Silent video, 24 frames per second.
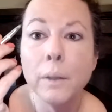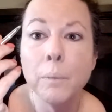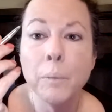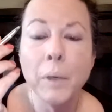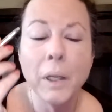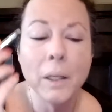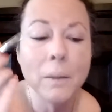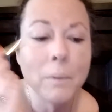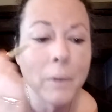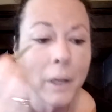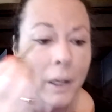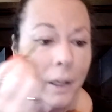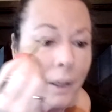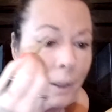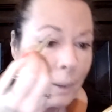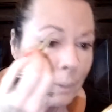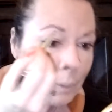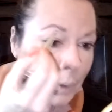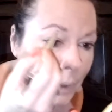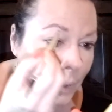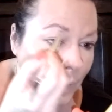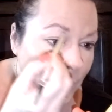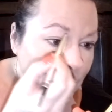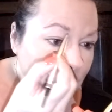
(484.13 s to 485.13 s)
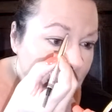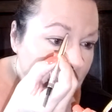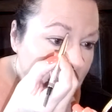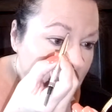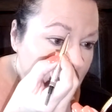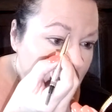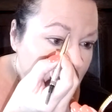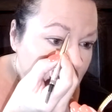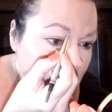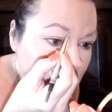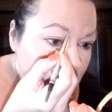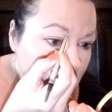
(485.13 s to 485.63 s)
make my
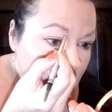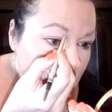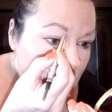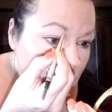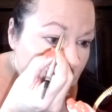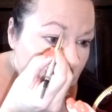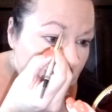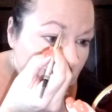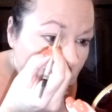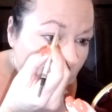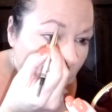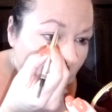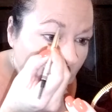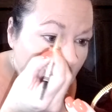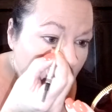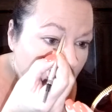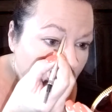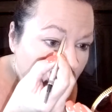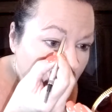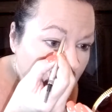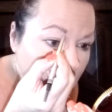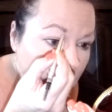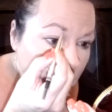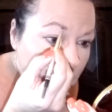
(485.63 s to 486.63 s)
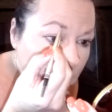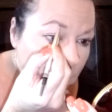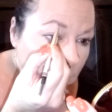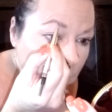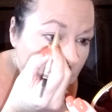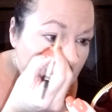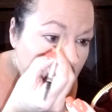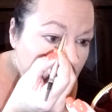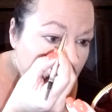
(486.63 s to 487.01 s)
eyebrows, draw a line.